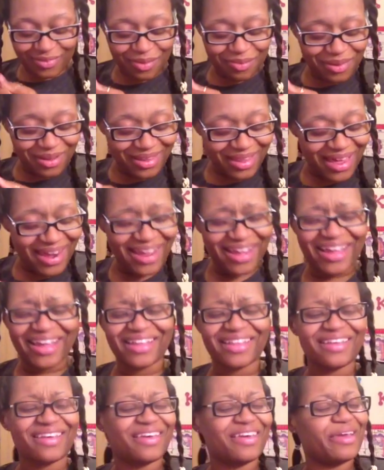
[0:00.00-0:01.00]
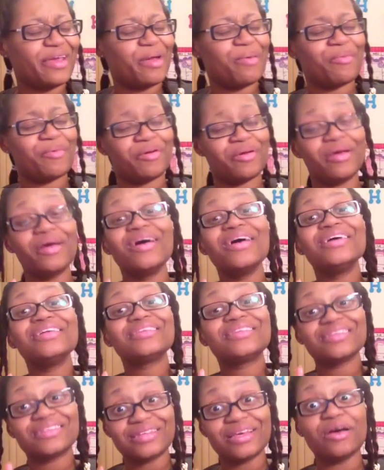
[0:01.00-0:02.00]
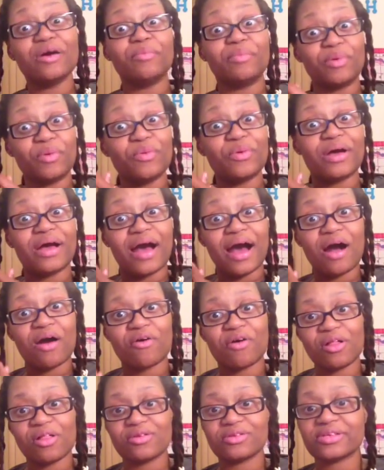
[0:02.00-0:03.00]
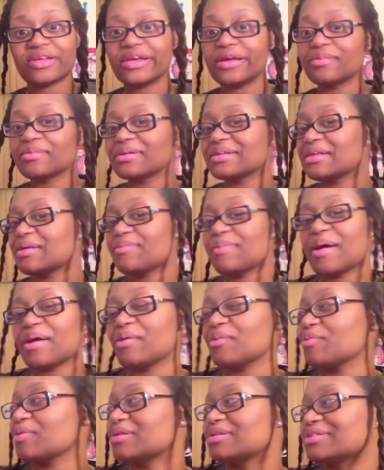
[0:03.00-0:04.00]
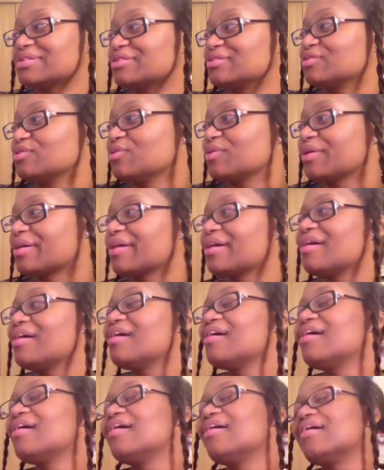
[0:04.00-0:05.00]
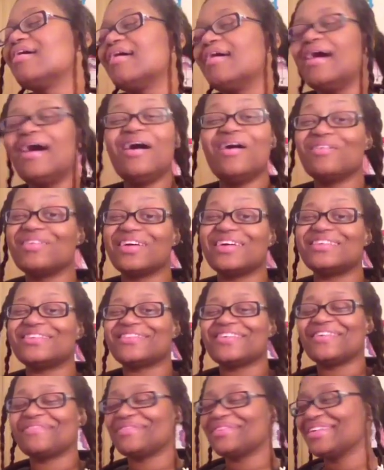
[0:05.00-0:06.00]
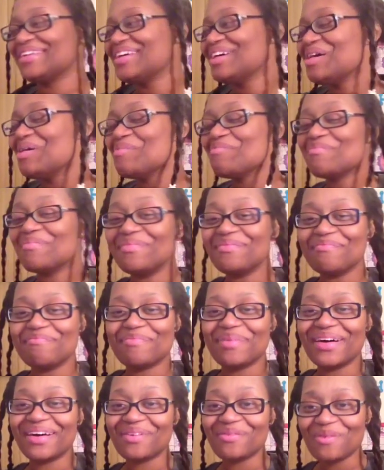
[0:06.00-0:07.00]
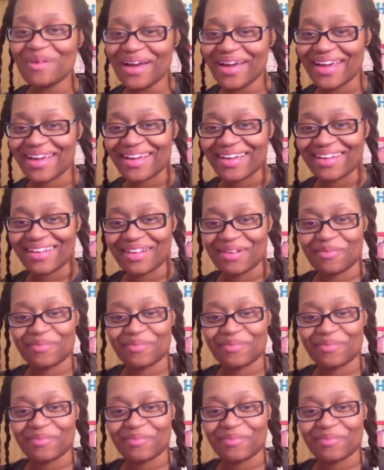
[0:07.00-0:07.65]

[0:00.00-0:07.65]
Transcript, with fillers: I'm glad I got the camera to tell me when how close I am because I probably run into the door. I don't like driving. But wait,